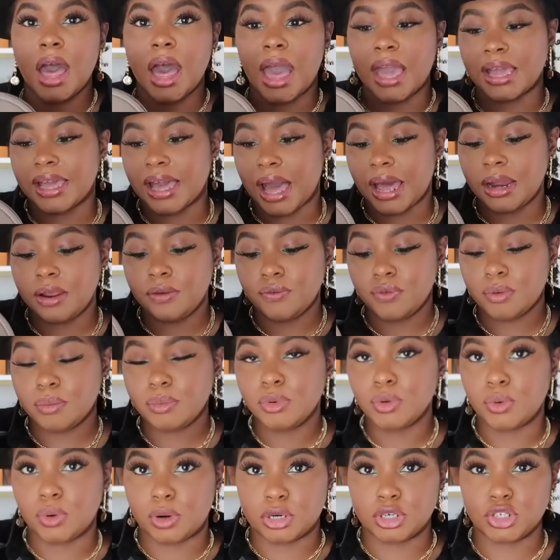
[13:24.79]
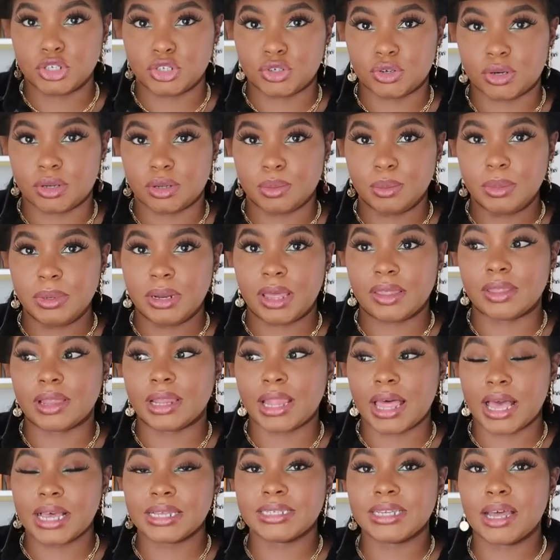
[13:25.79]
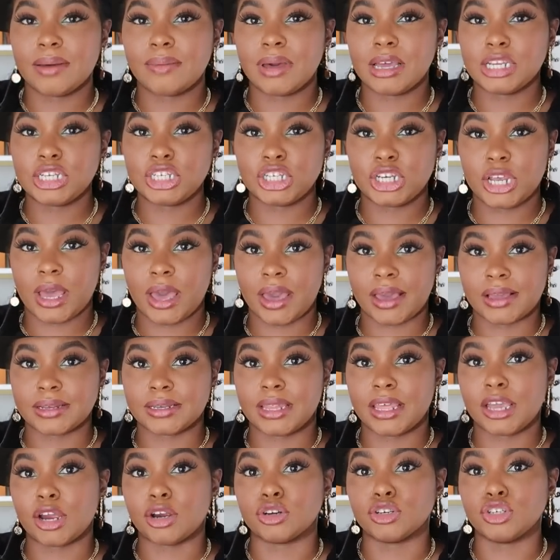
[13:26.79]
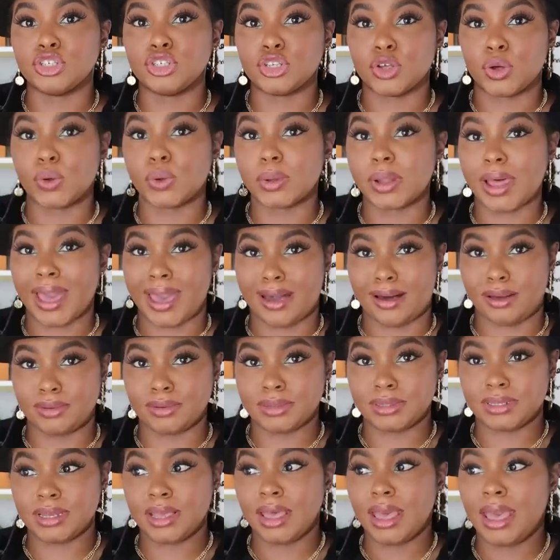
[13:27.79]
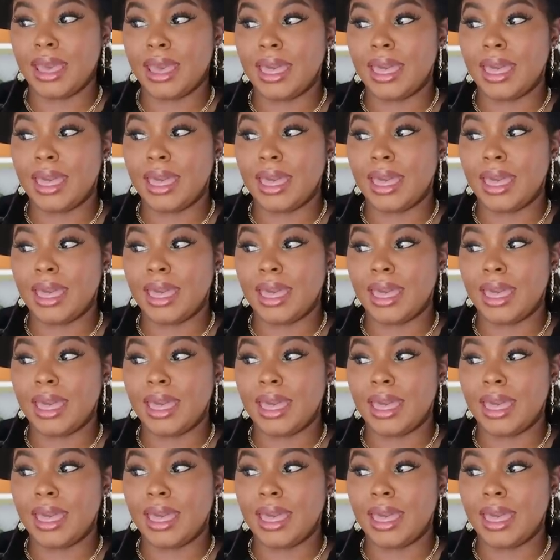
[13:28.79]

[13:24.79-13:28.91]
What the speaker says: I got it from Nordstrom. Now, the last time I checked, they are sold out.